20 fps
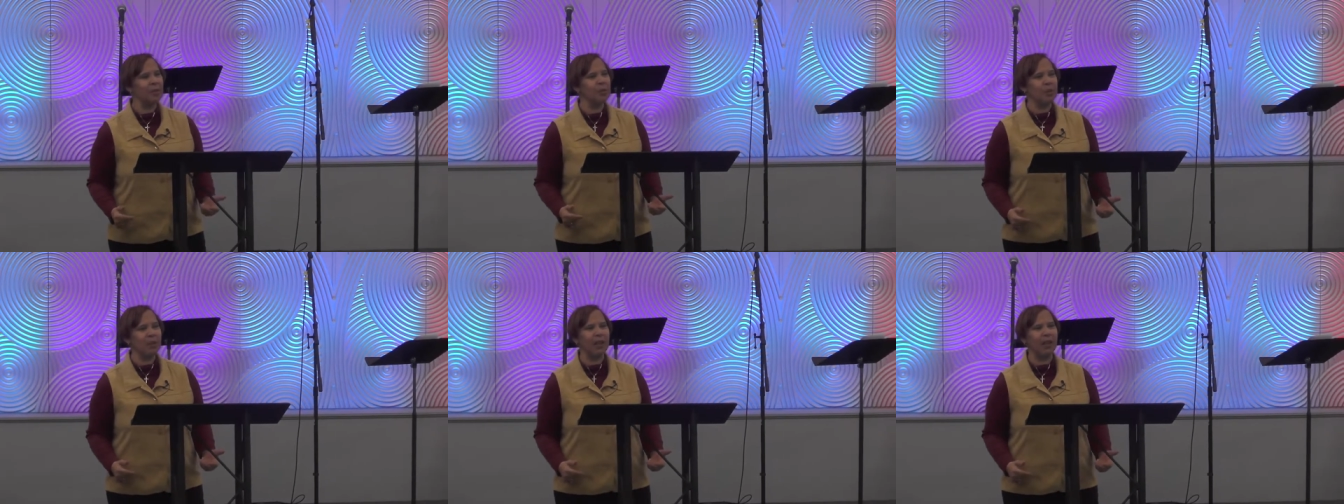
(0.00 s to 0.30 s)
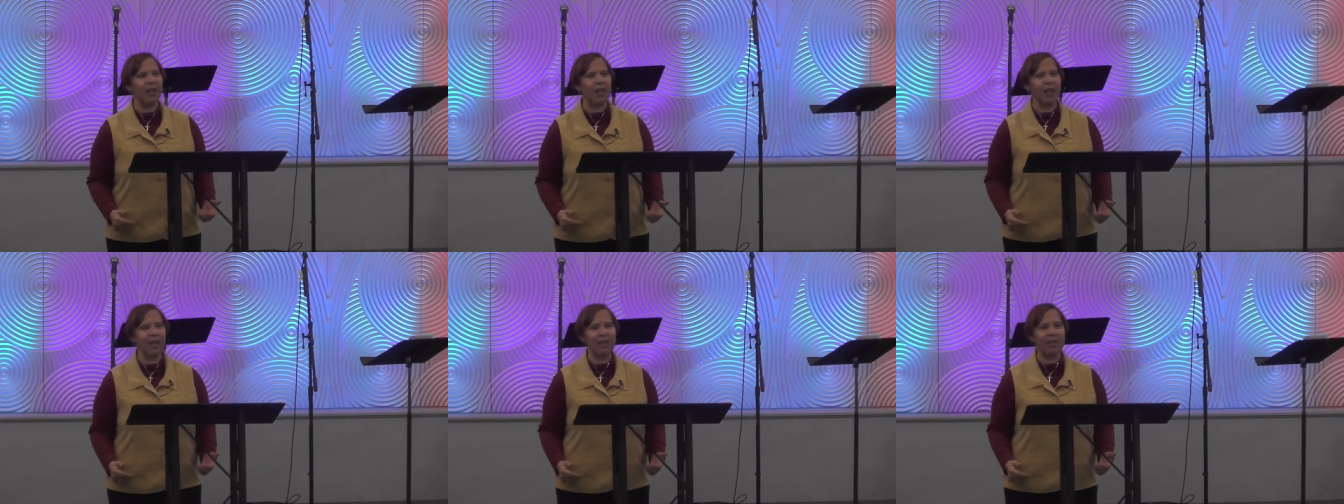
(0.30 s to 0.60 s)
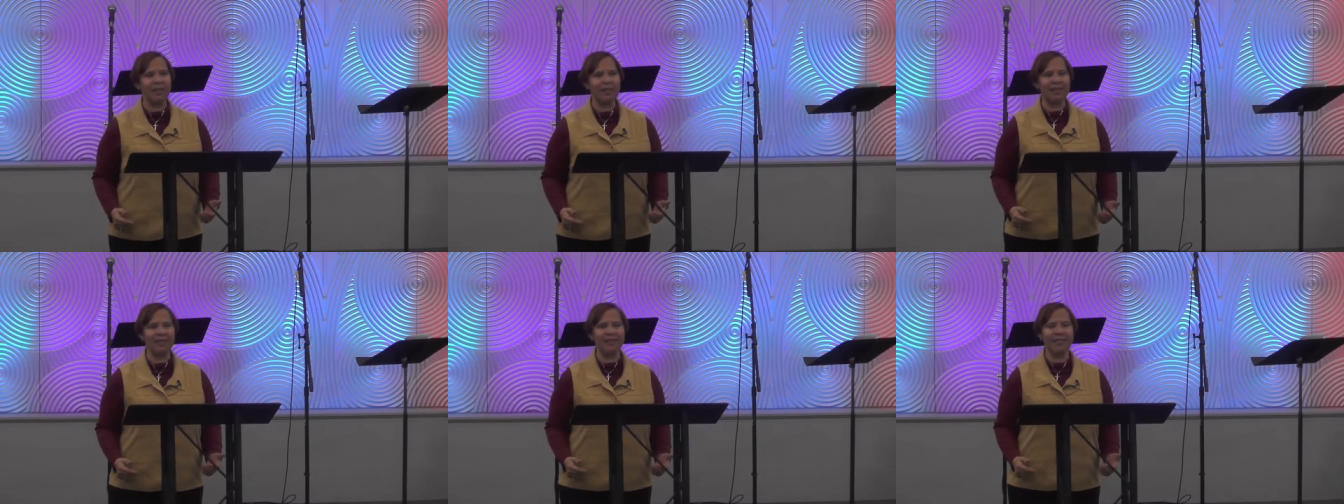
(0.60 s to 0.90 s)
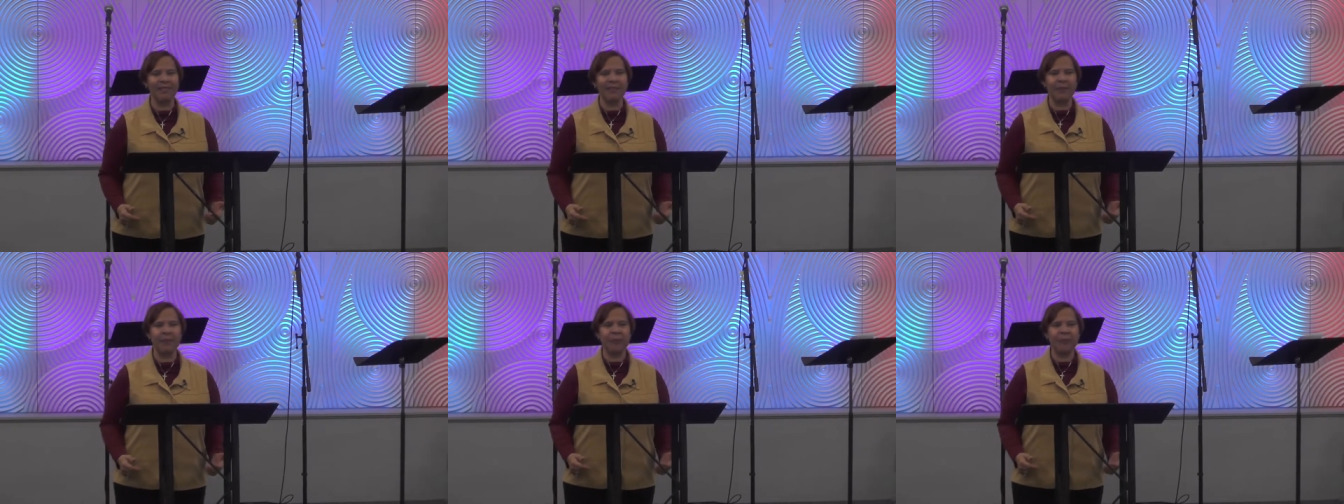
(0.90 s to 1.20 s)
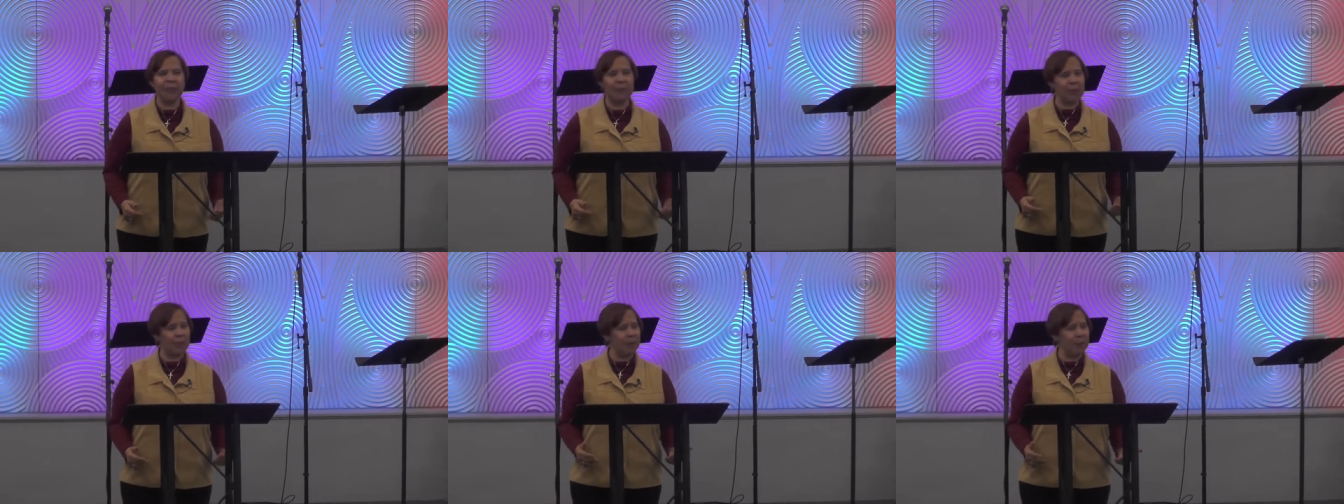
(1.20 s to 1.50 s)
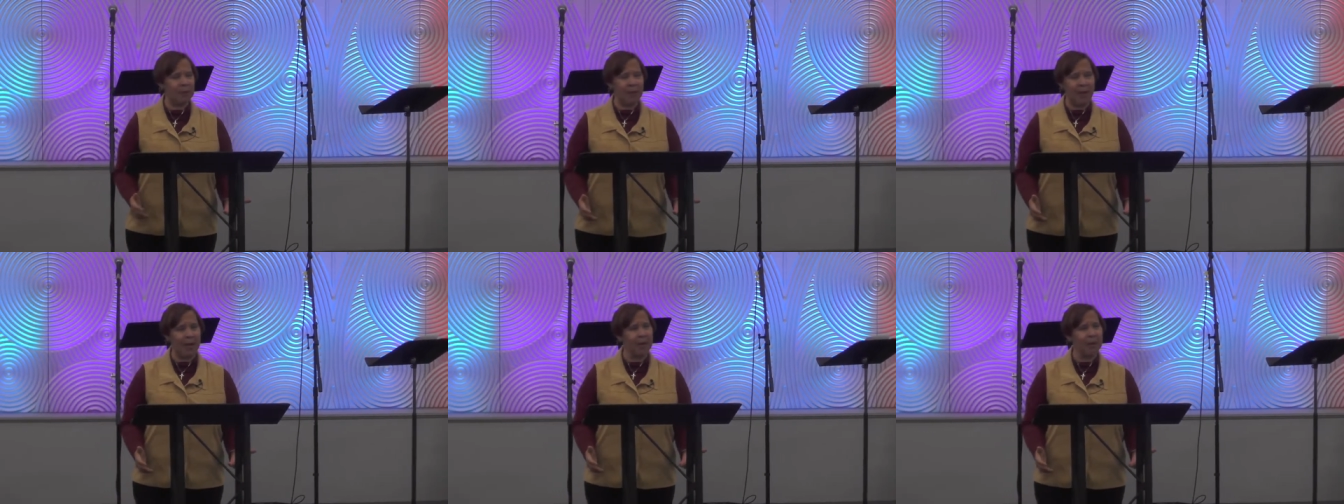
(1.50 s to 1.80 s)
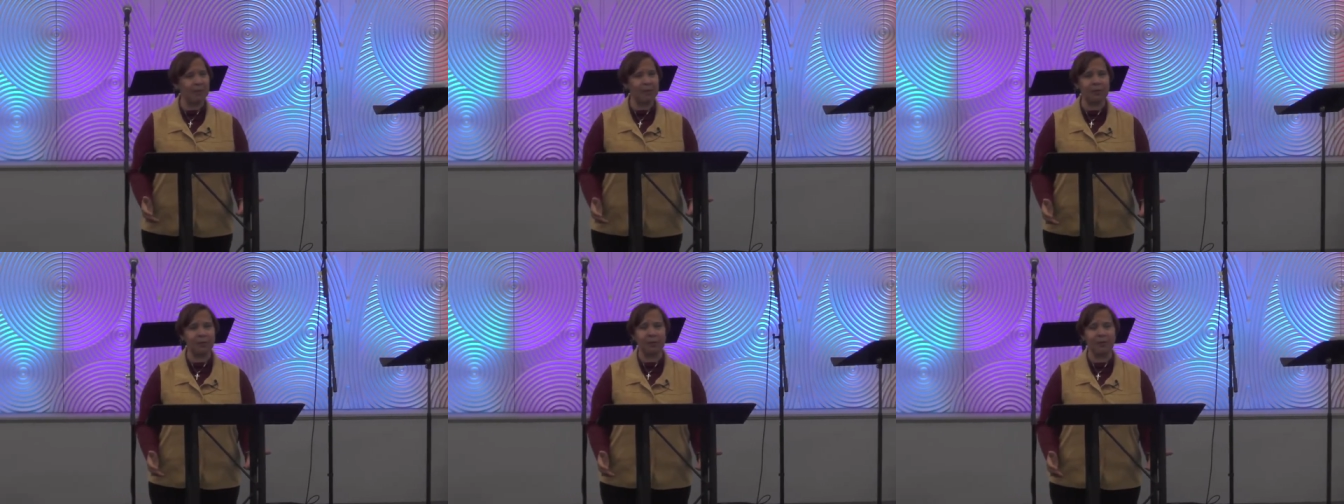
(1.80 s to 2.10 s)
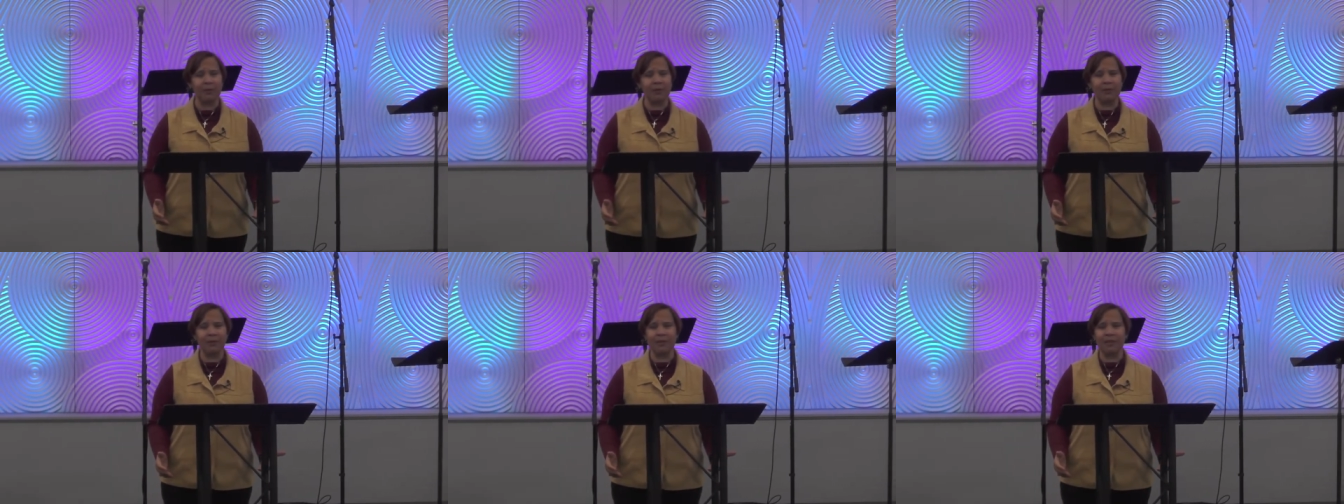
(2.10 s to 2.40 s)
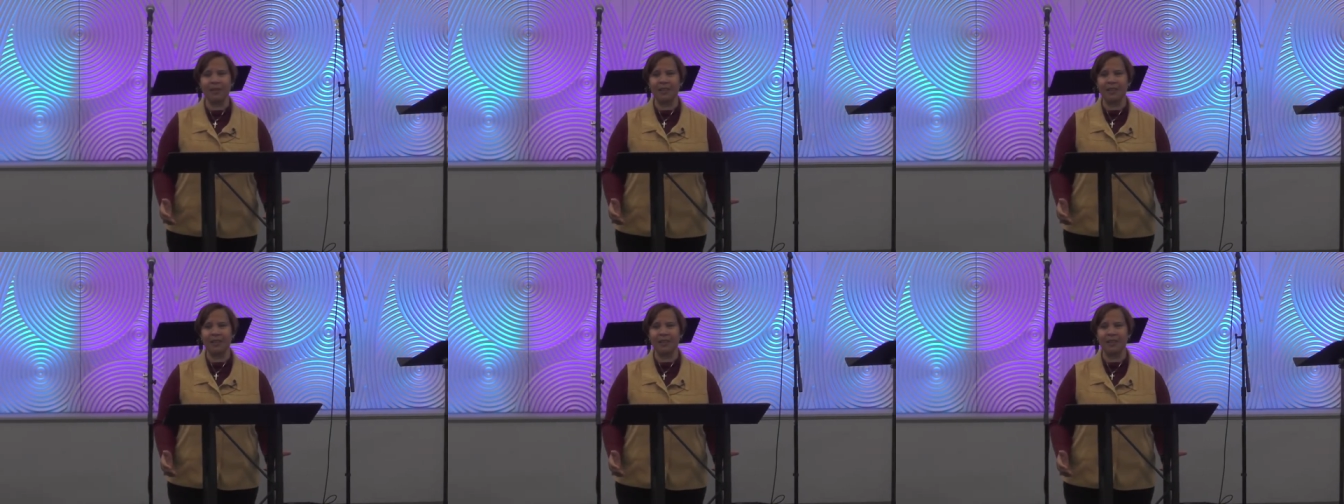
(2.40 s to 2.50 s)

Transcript: who we are. That we're powerful.